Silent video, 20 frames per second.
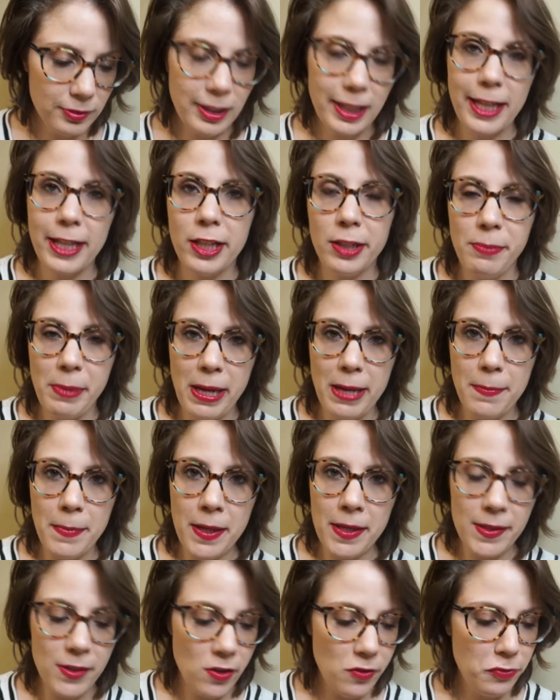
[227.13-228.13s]
I could paint
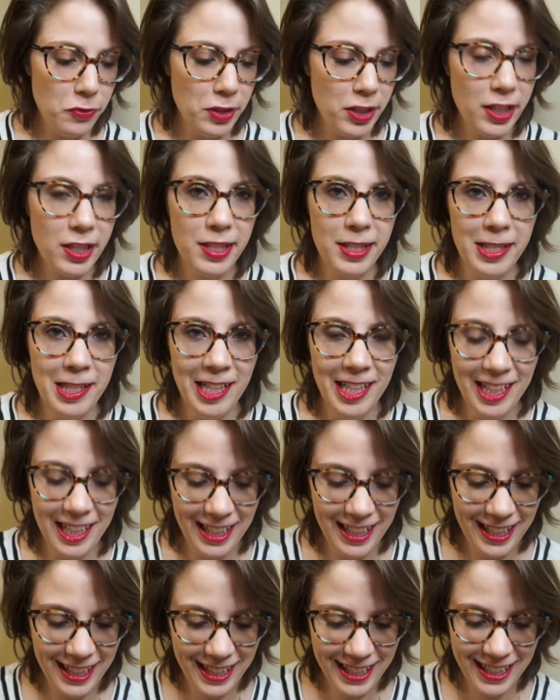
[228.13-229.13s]
myself with this.
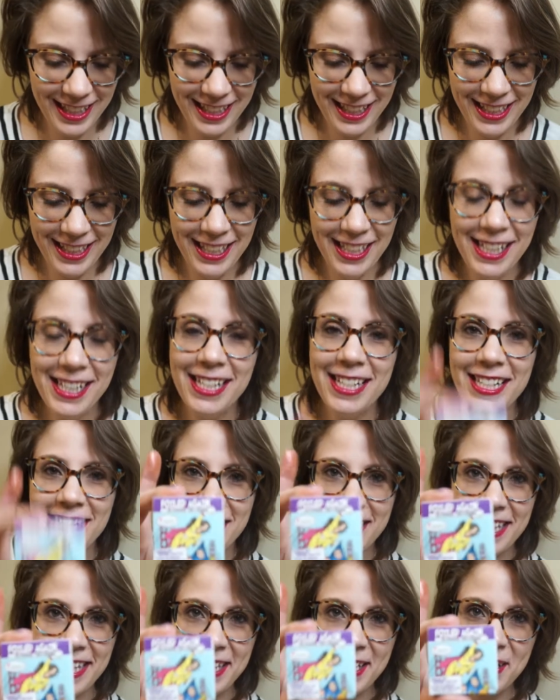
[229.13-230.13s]

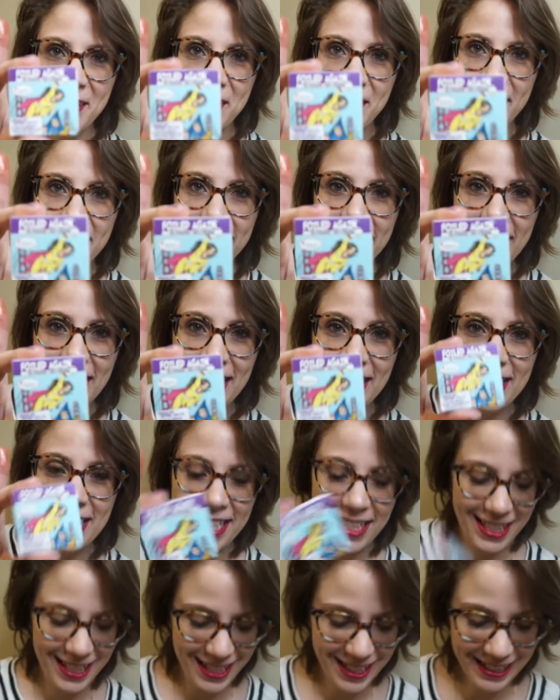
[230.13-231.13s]
So I like
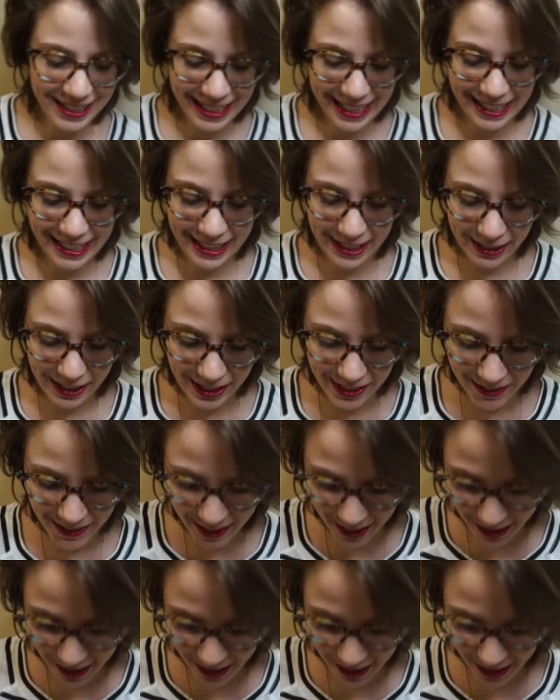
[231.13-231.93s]
this a lot. I'll use